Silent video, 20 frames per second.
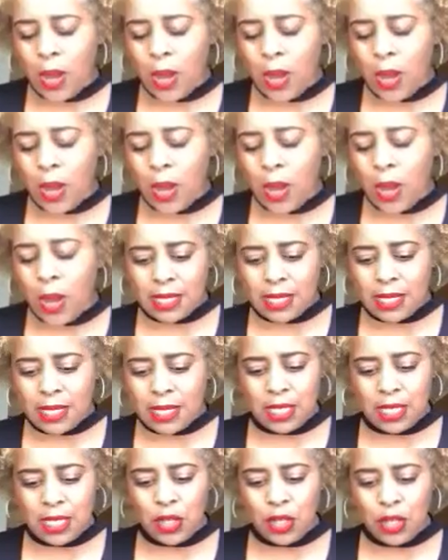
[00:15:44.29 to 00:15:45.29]
funny because
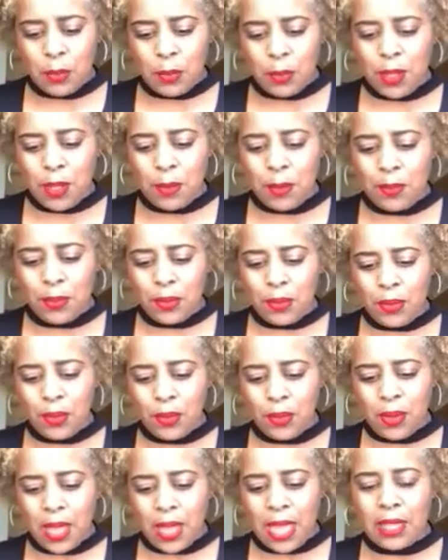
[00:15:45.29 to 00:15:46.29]
I've been to,
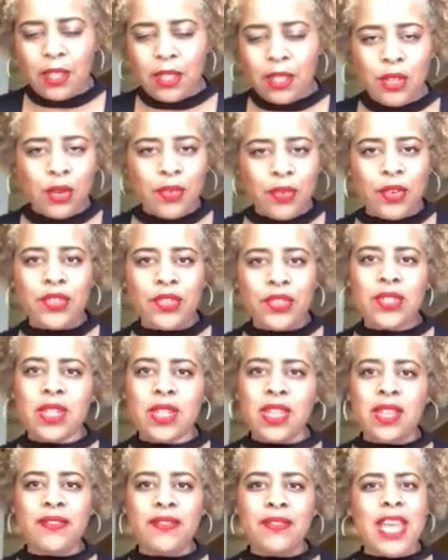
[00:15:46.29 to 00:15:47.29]
people at the
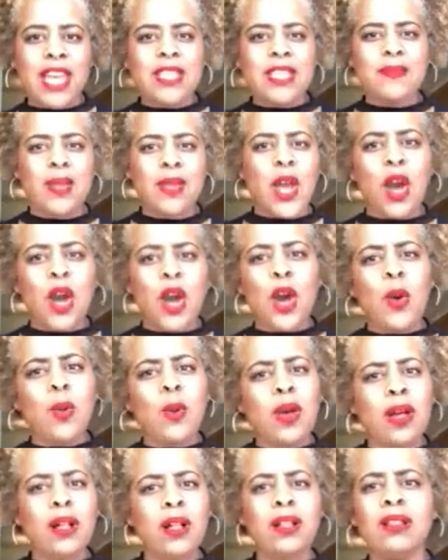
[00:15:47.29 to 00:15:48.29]
university have asked me,
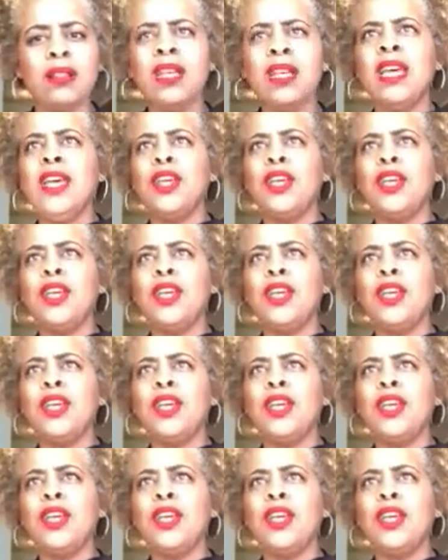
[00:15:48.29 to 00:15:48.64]
oh, well,